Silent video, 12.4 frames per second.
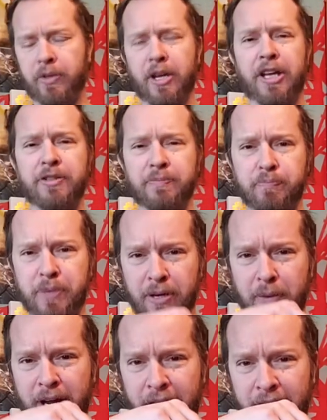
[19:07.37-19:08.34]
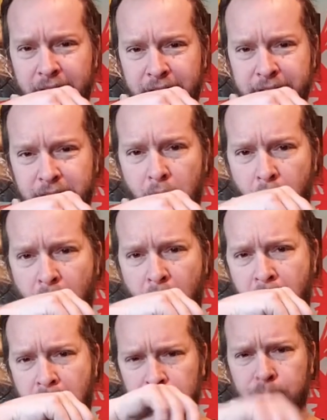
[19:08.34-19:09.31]
I spit on my hand, guys.
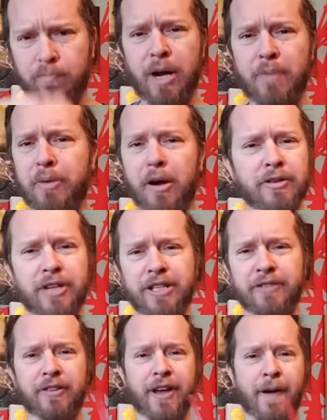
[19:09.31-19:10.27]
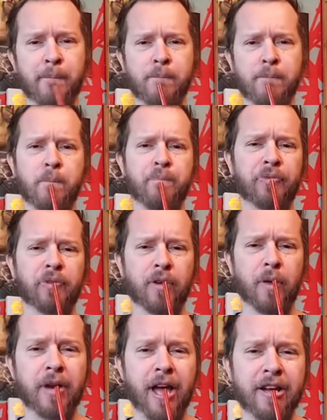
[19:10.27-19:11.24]
I apologize for that.
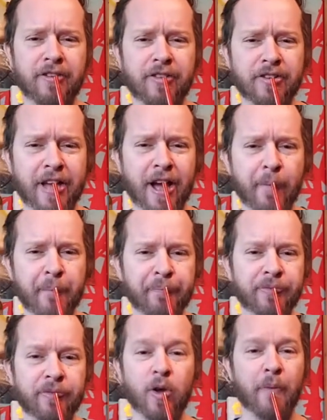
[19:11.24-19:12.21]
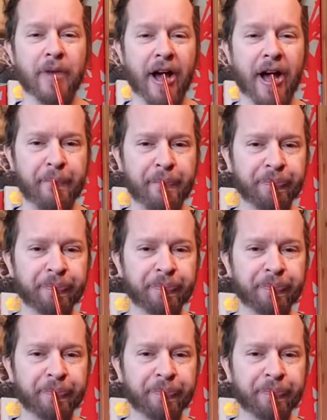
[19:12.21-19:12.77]
I'm going to edit this out. No, I'm not.